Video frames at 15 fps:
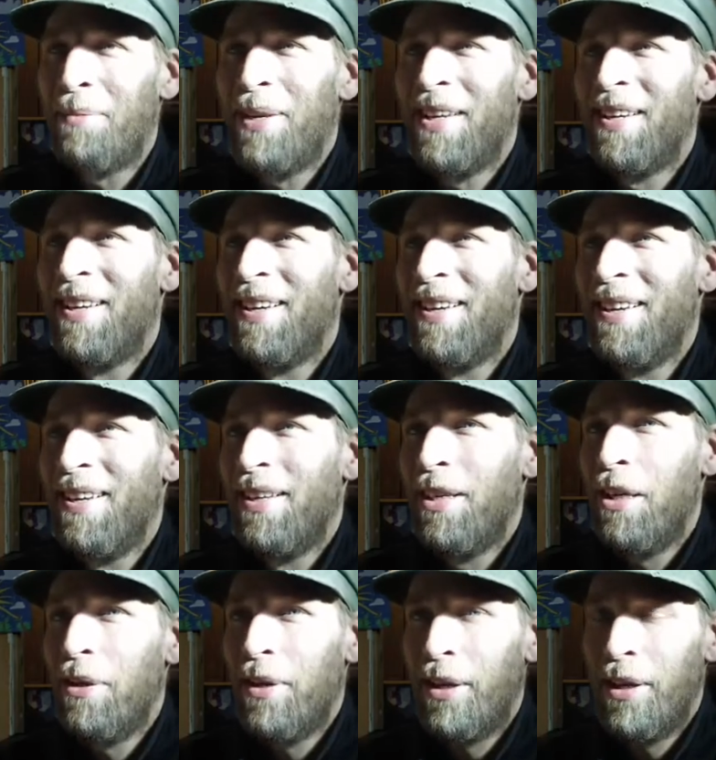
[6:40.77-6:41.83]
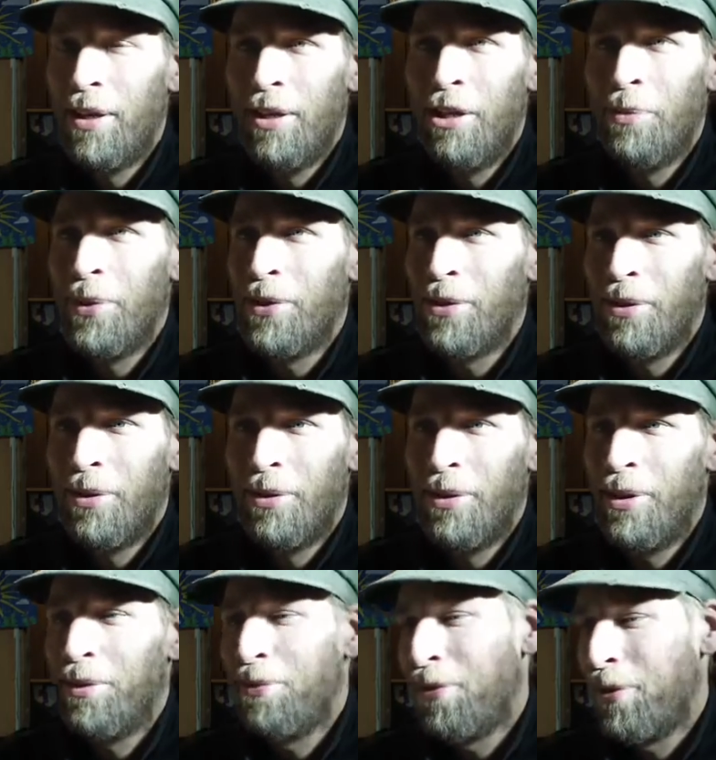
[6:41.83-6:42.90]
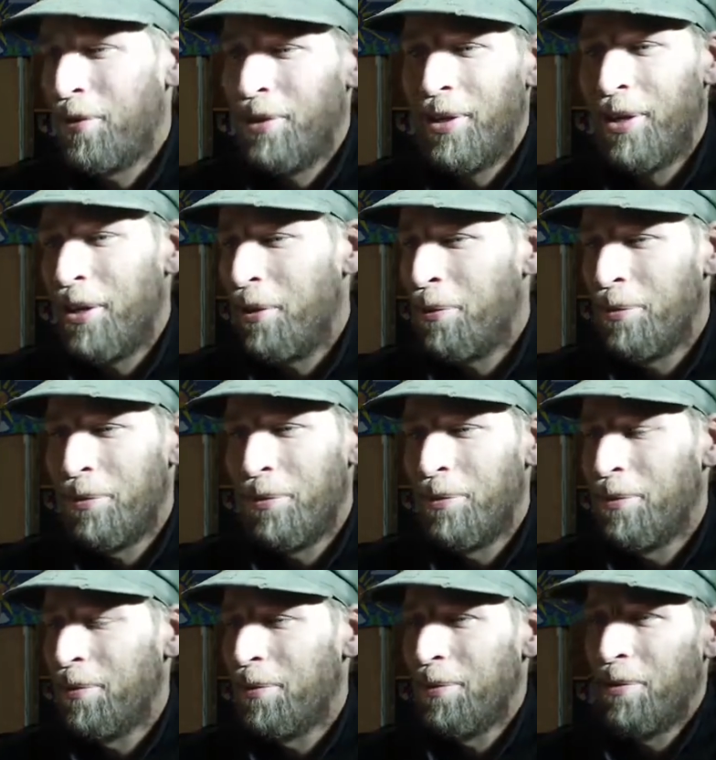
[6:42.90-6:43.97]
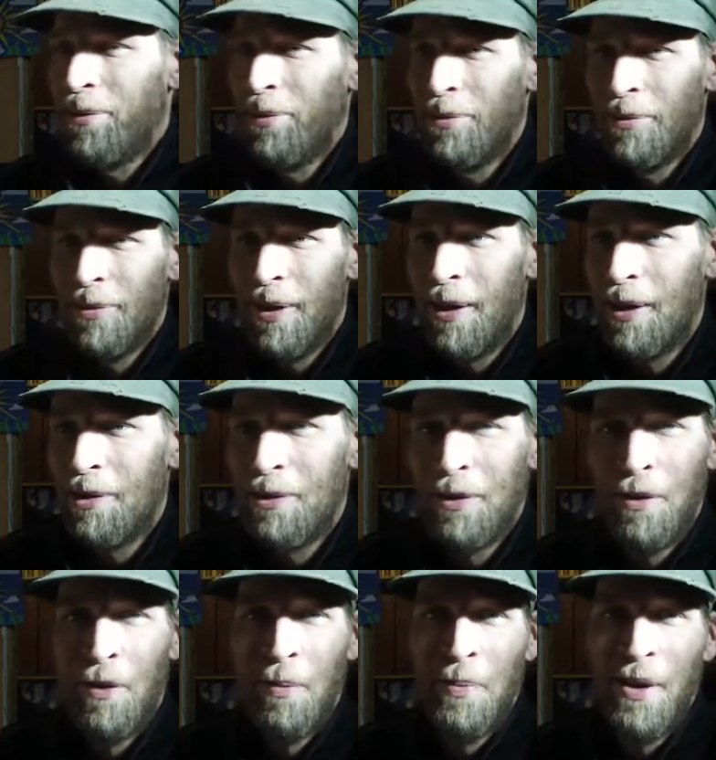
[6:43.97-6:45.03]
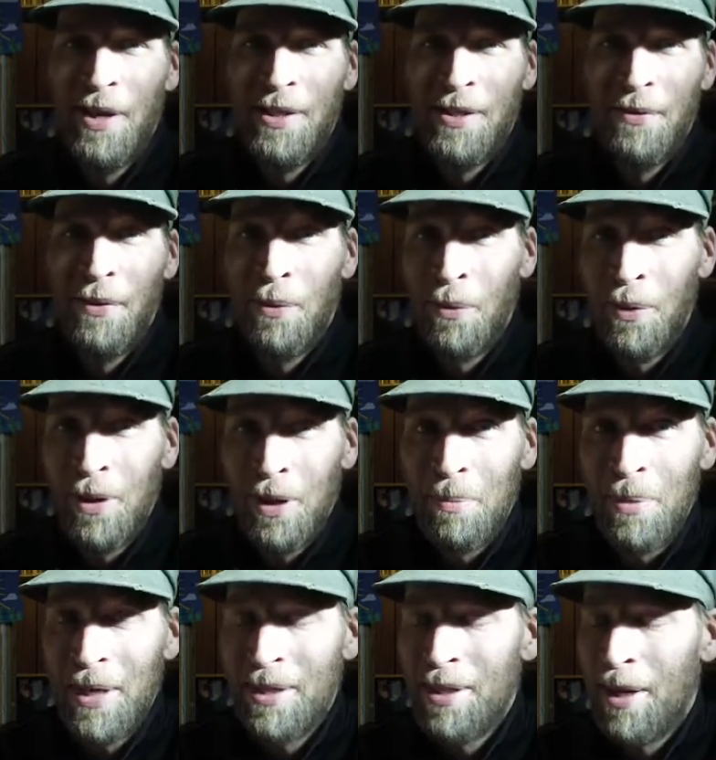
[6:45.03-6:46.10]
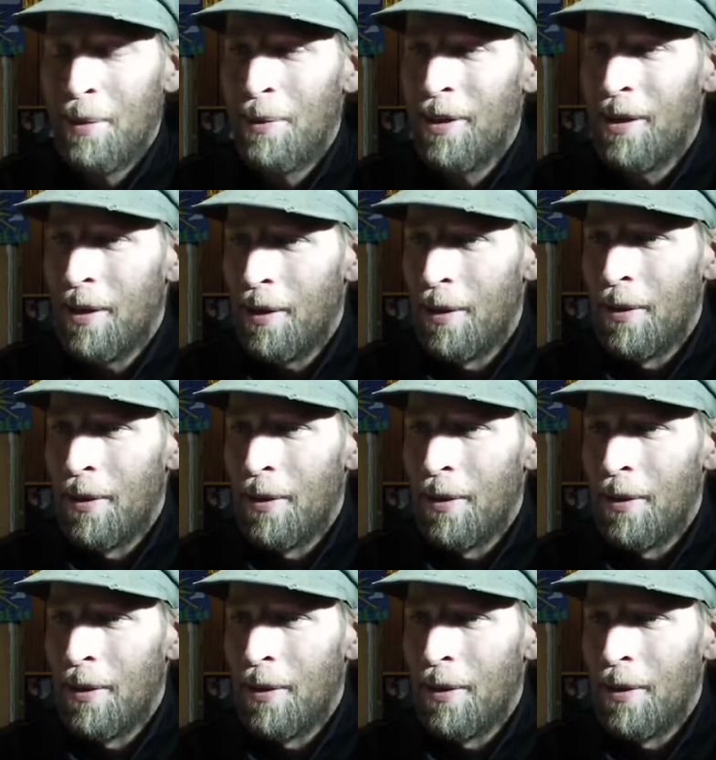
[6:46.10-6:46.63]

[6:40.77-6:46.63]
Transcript: I mean, you can get a cubic zirconia for, you know, hundredth of the price of a really big diamond.